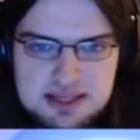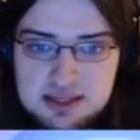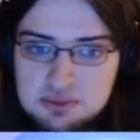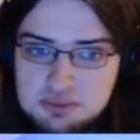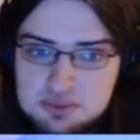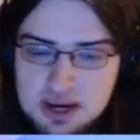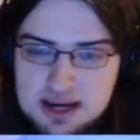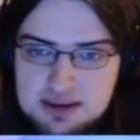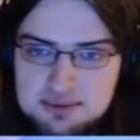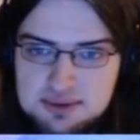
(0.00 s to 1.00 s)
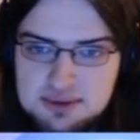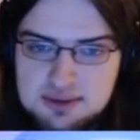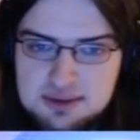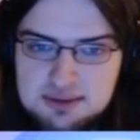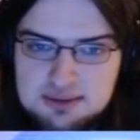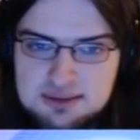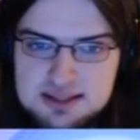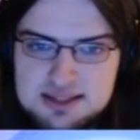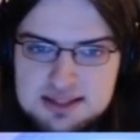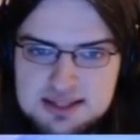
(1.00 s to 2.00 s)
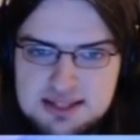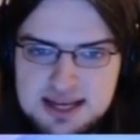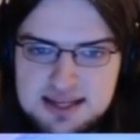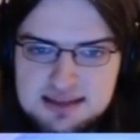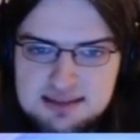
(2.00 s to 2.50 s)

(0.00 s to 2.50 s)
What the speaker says: And wow, he's just attacking.